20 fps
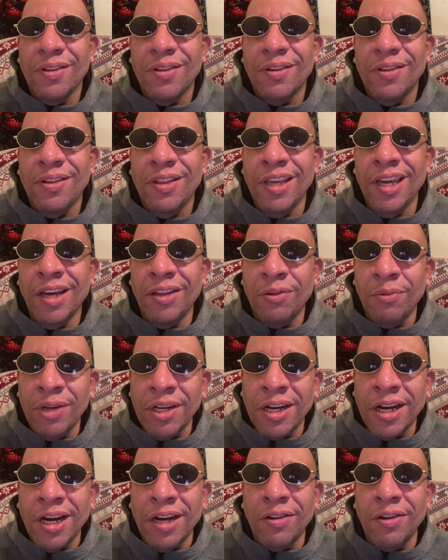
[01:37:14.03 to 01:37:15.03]
The other
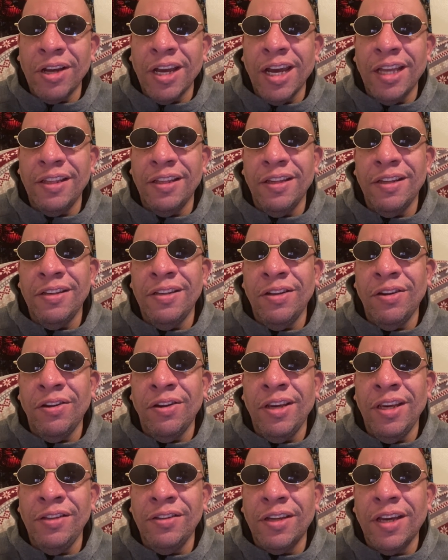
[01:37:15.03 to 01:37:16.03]
Ricardo got, you know,
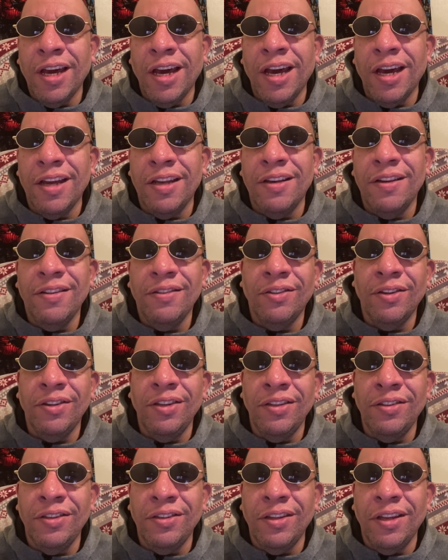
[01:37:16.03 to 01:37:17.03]
he's gone. So
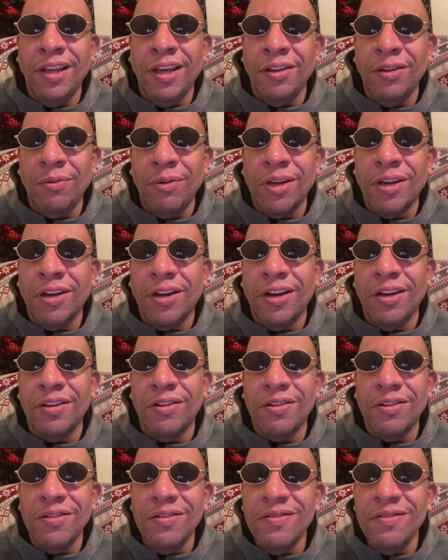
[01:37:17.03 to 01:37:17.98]
this is another Ricardo.